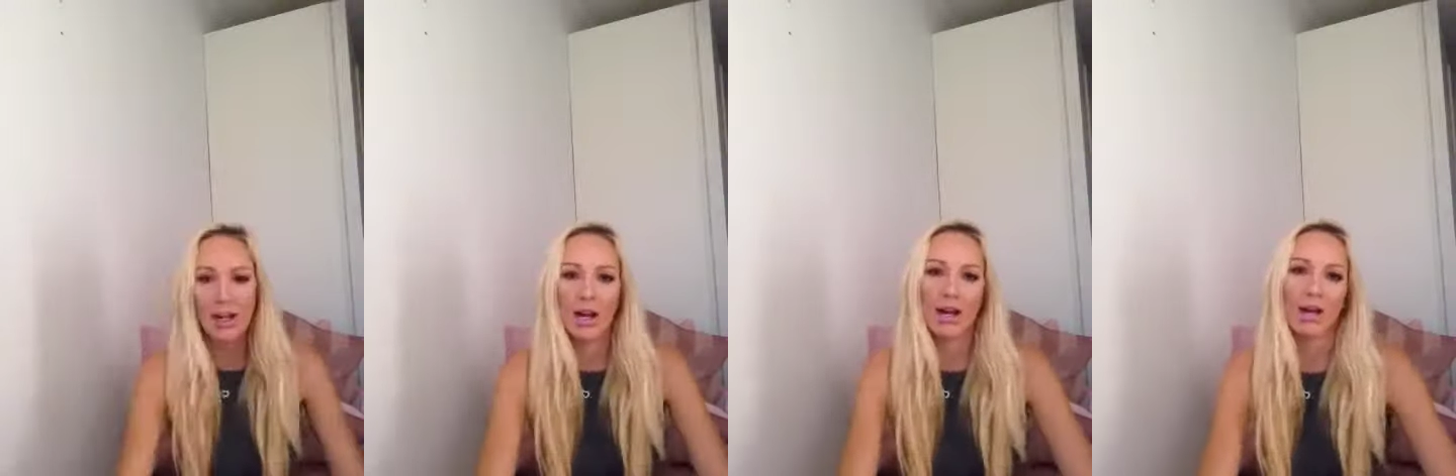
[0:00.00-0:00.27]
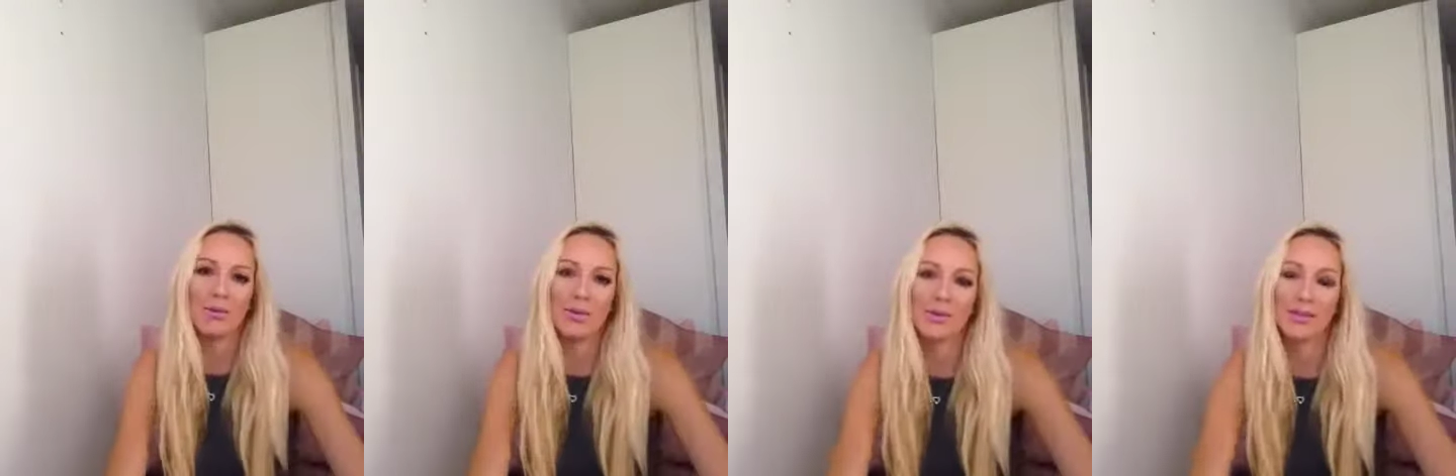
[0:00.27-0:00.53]

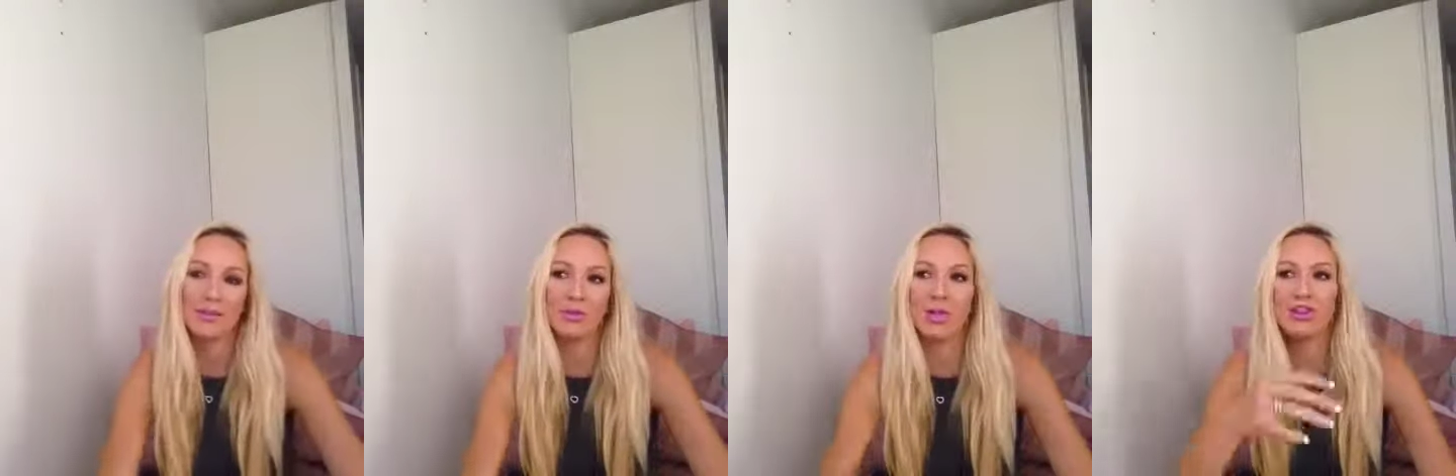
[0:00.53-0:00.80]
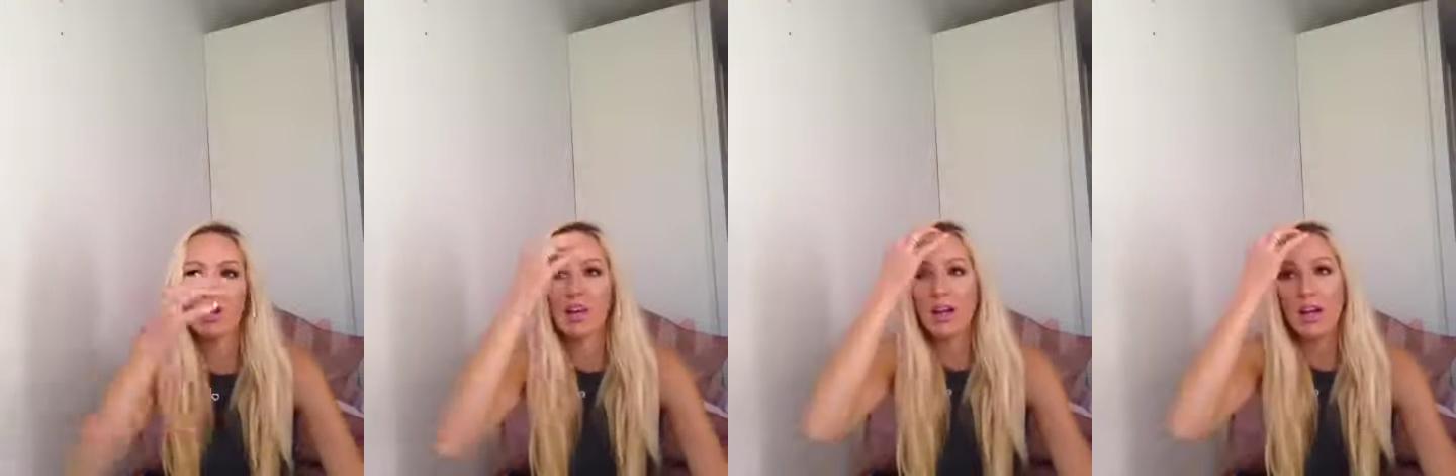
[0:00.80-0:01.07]
I was
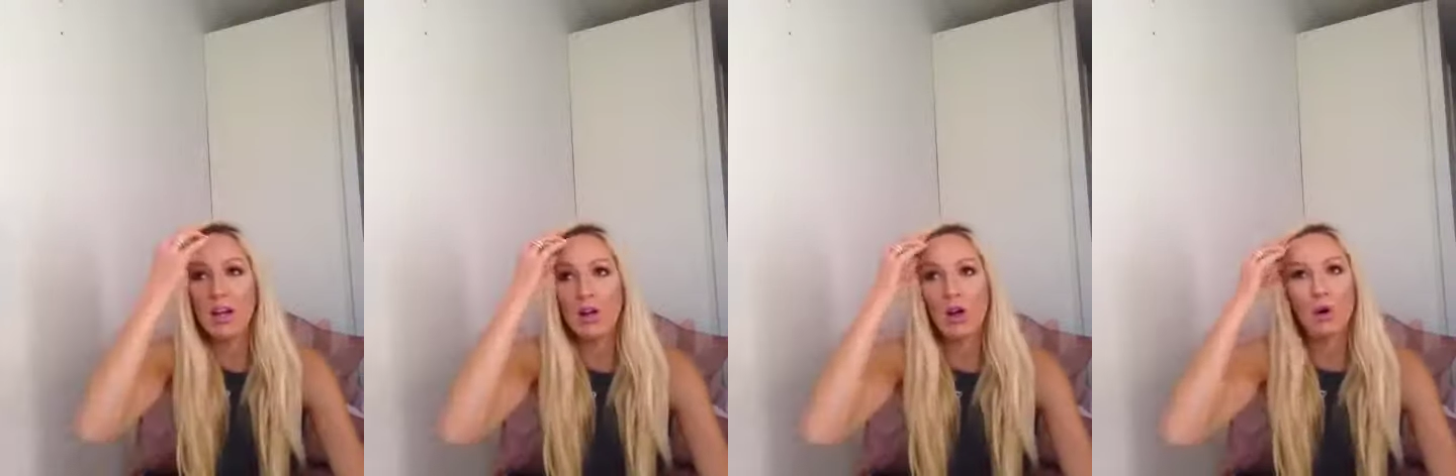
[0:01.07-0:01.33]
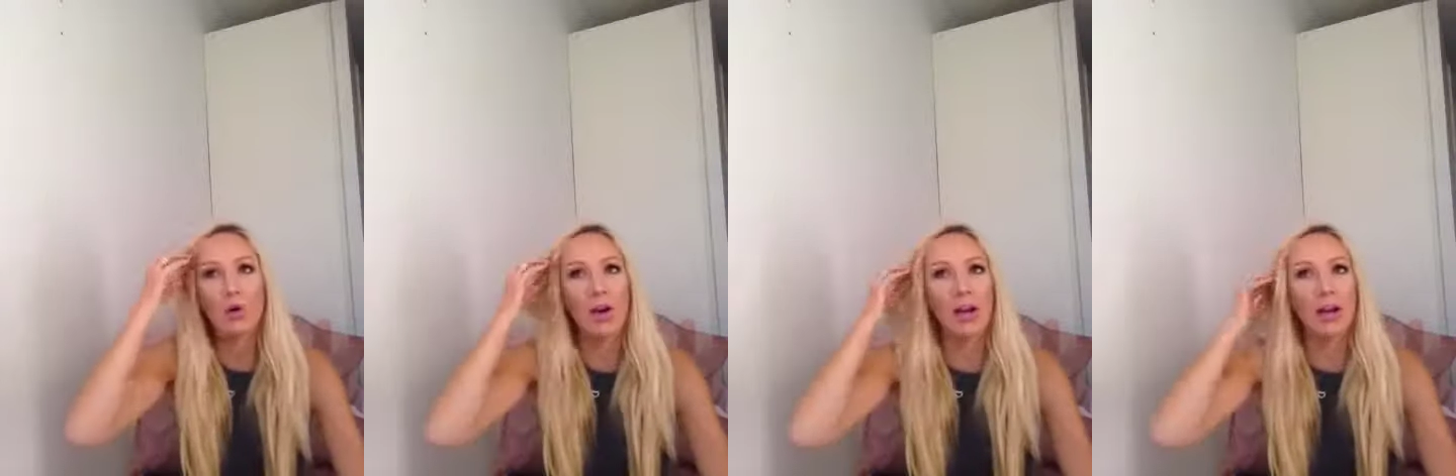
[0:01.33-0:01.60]
originally
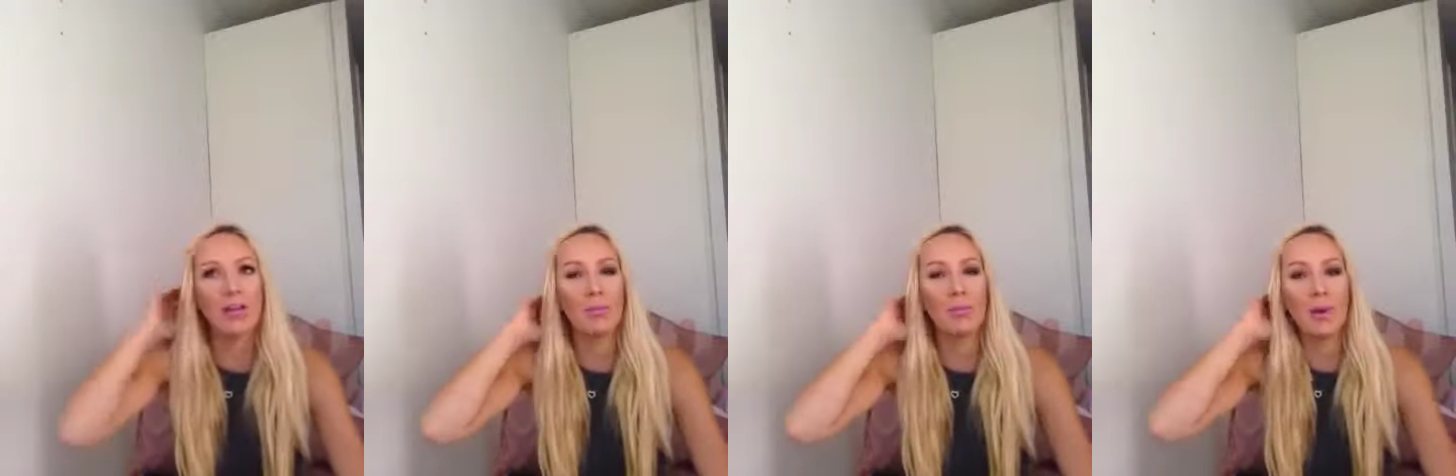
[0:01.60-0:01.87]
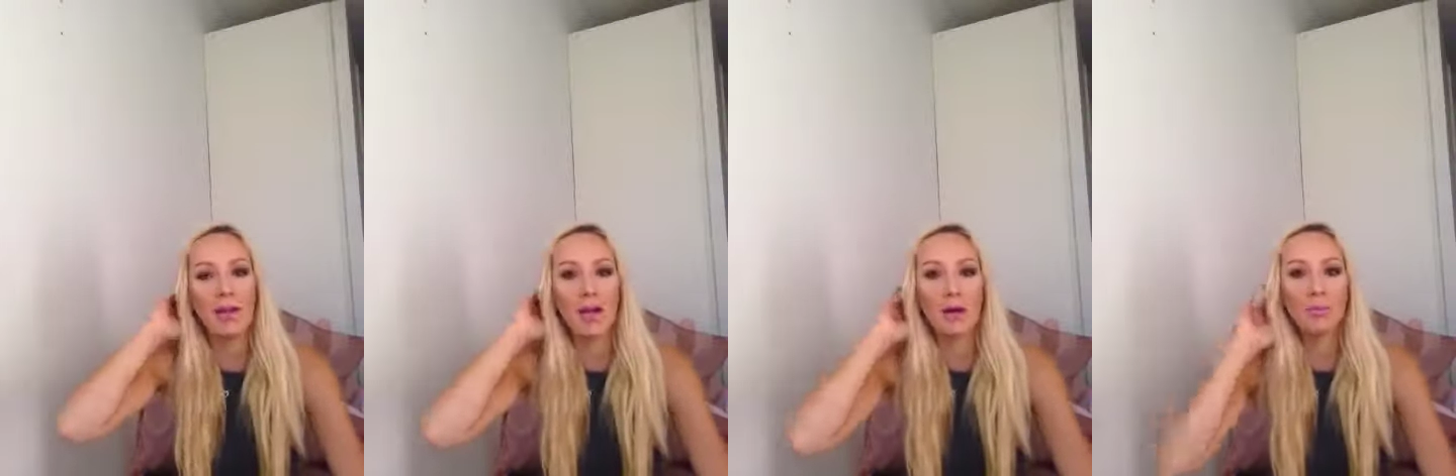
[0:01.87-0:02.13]
going to
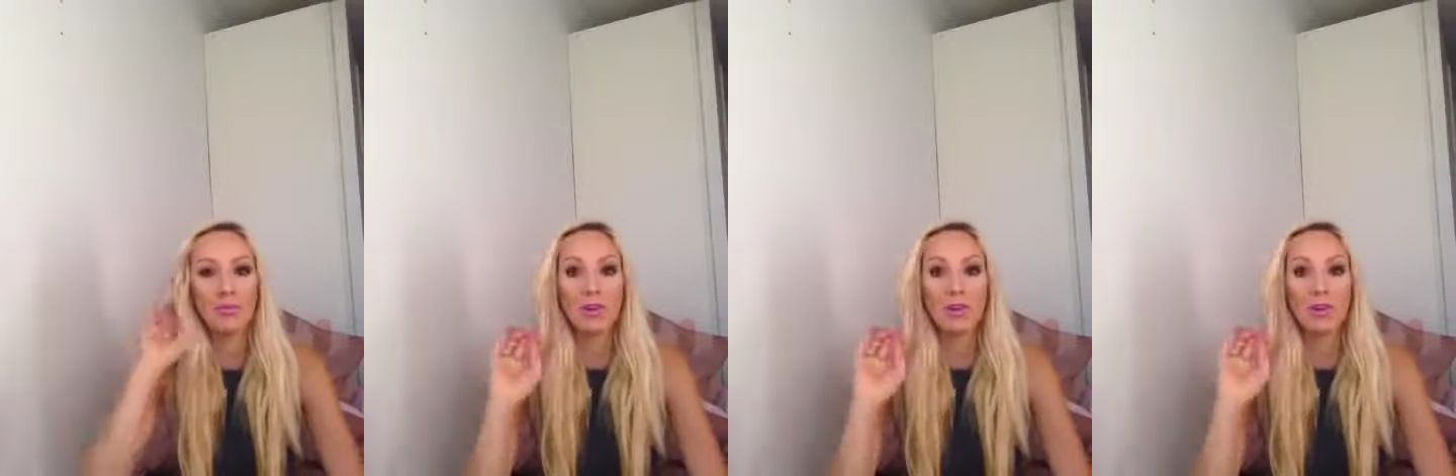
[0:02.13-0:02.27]
pick up